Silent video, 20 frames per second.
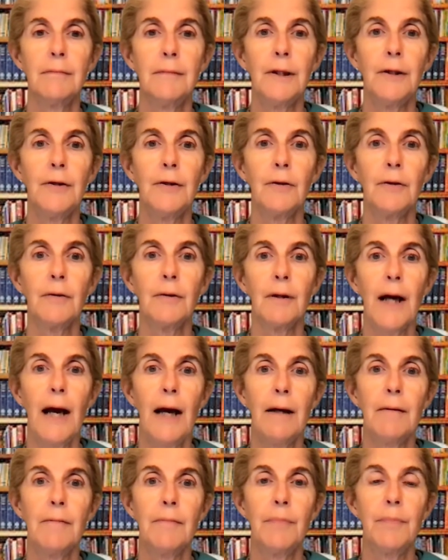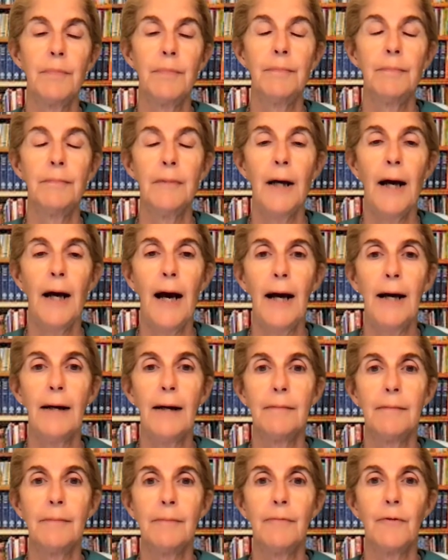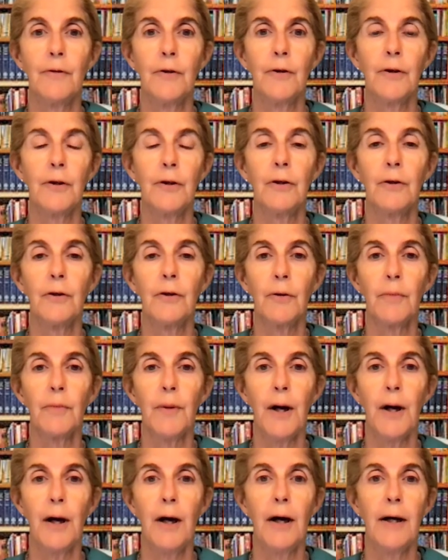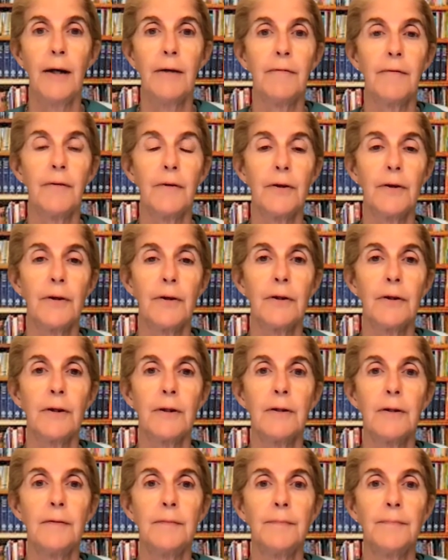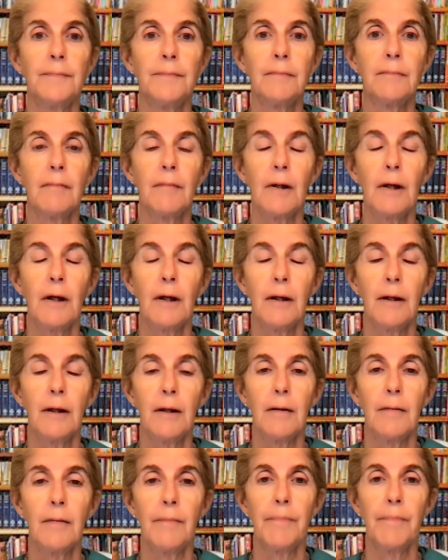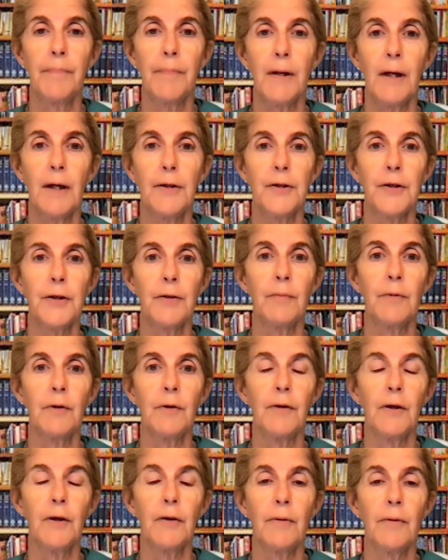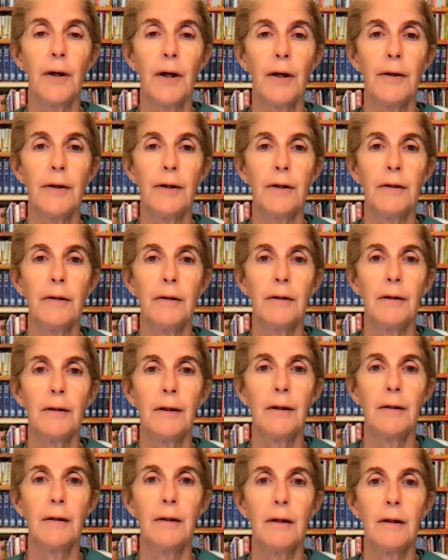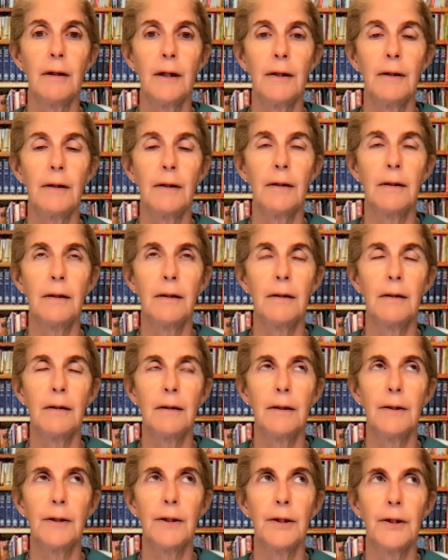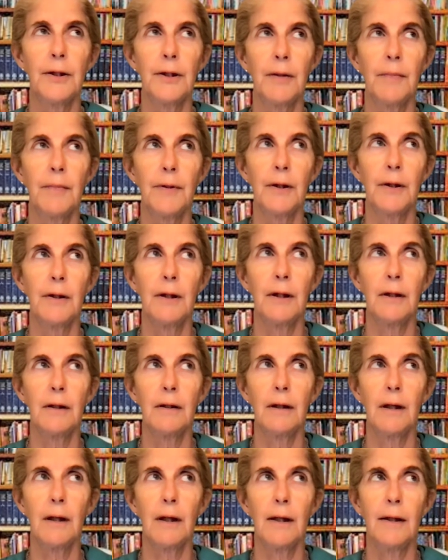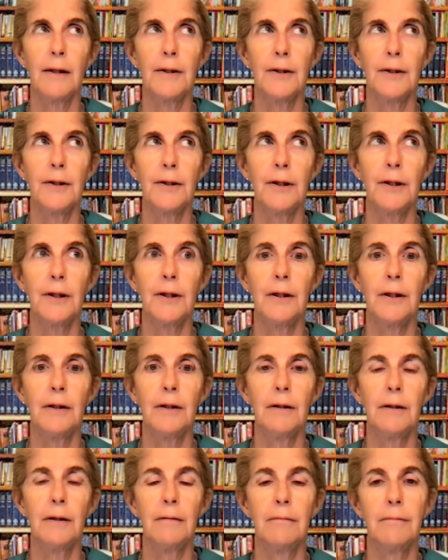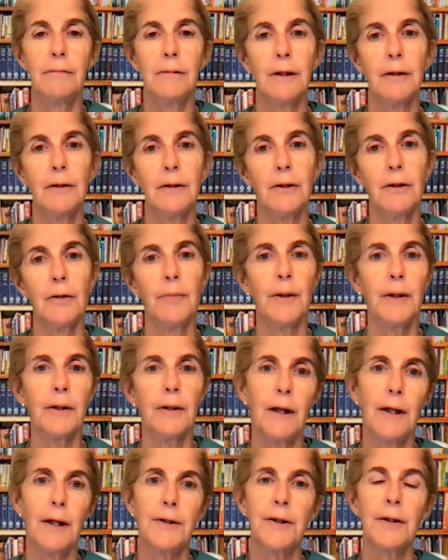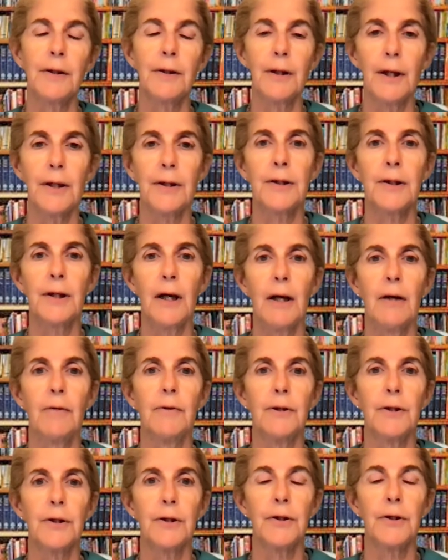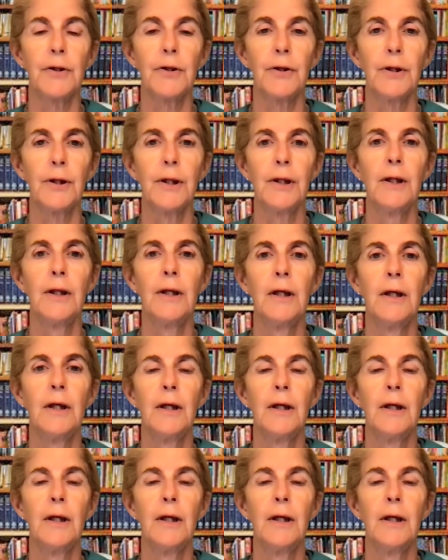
either at vertical or behind vertical as they're moving around. And this is something that I see a little bit less and less now, which is good.